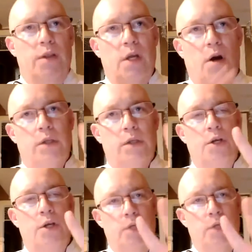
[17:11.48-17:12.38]
There are
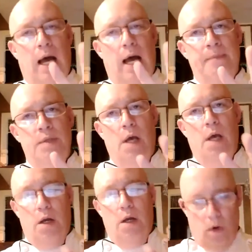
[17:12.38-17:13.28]
2 times,
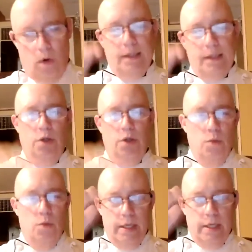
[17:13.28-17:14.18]
according
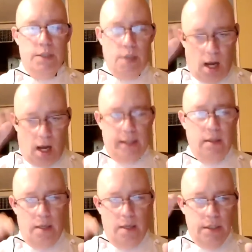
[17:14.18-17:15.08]
to these
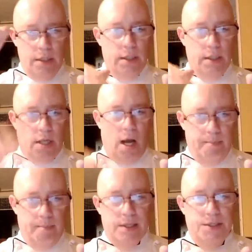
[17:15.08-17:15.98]

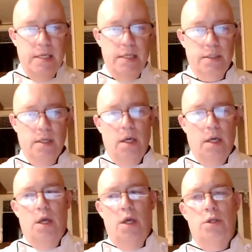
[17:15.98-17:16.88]
competencies,
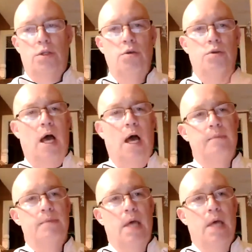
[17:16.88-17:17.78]
2
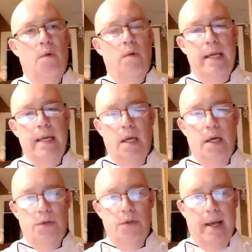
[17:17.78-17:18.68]
times that we
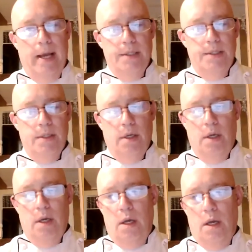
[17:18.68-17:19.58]
address
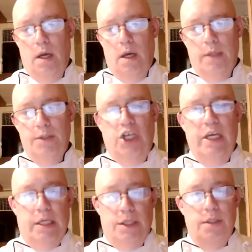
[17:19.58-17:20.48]

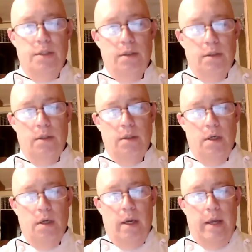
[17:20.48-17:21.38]
cheese
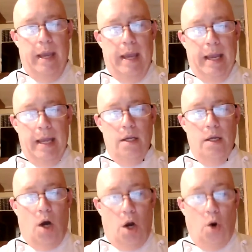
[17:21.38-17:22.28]

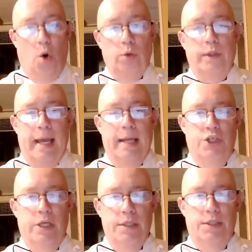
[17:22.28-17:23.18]
and hold a
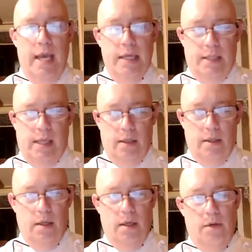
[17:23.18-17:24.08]
cheese tasting.
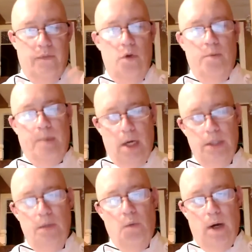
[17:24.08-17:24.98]
Food
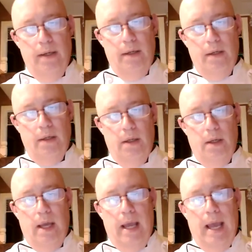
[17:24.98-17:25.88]
Production 1
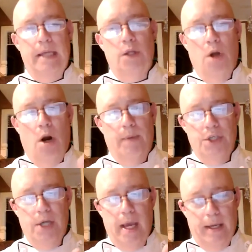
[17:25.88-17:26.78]
and in garde
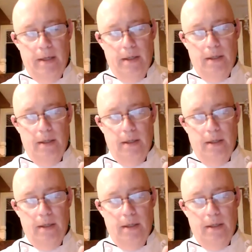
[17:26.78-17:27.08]
manger.